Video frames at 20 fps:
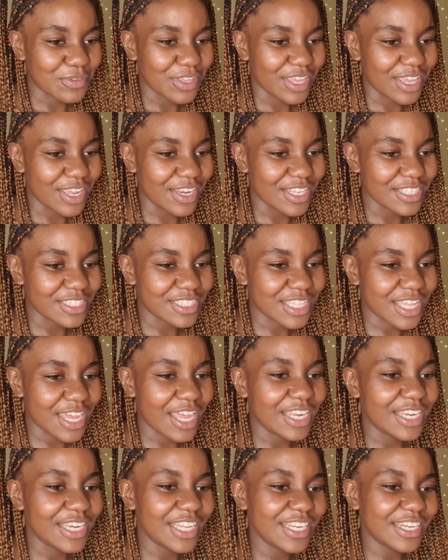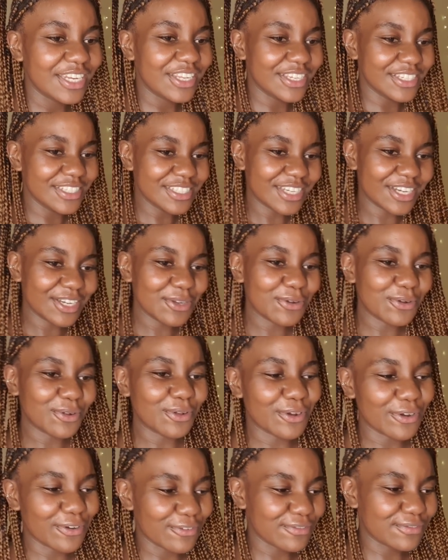And it's that linear cycle
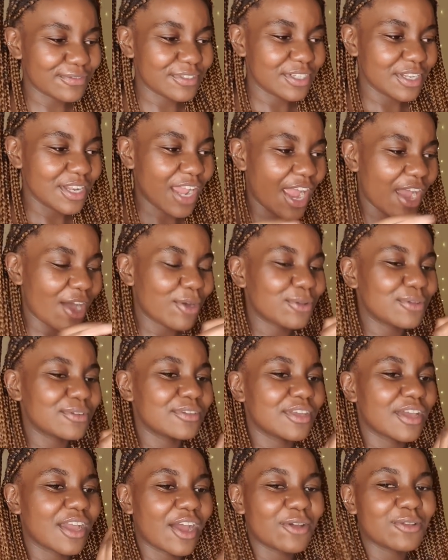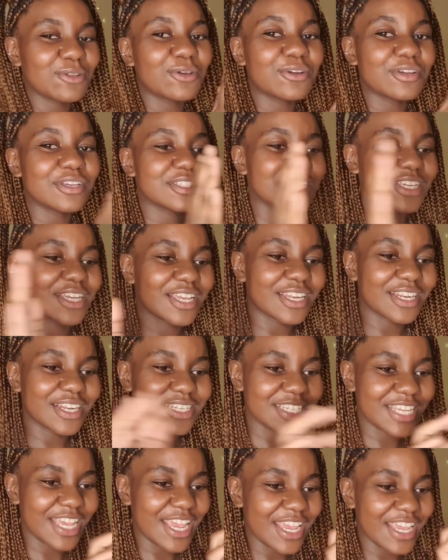of how how long is it gonna
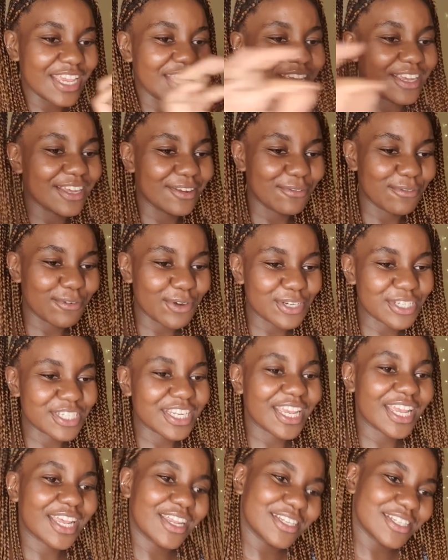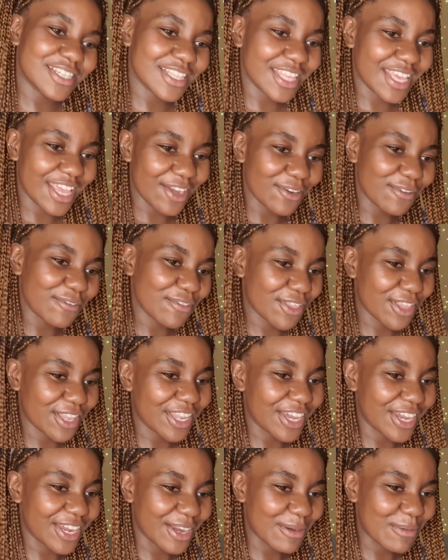take for it to get to the end of the
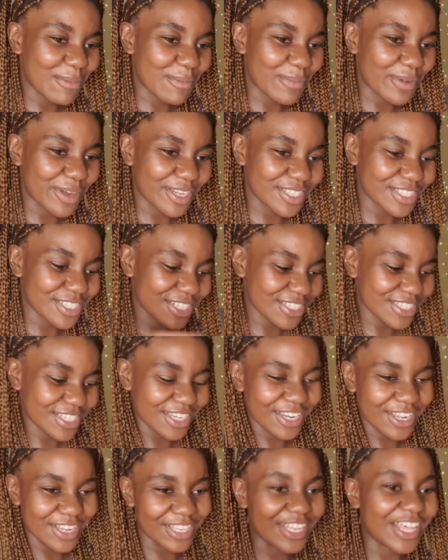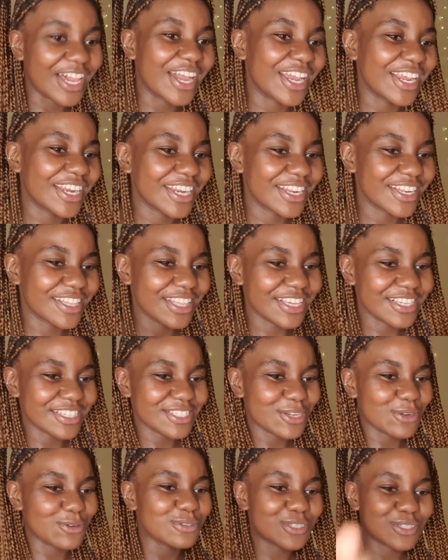line, but it's just like a line and there's
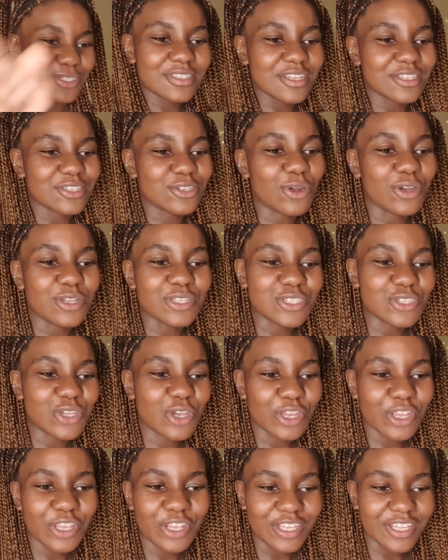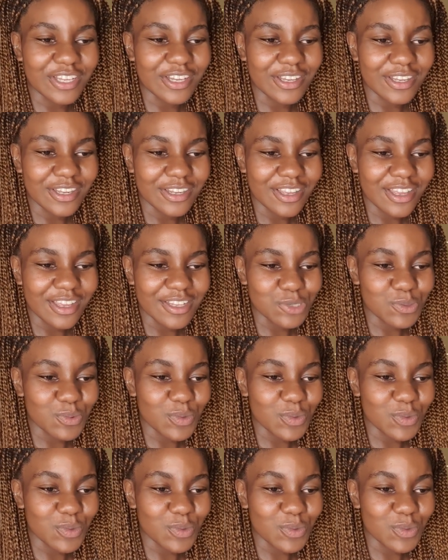no, it's not circular as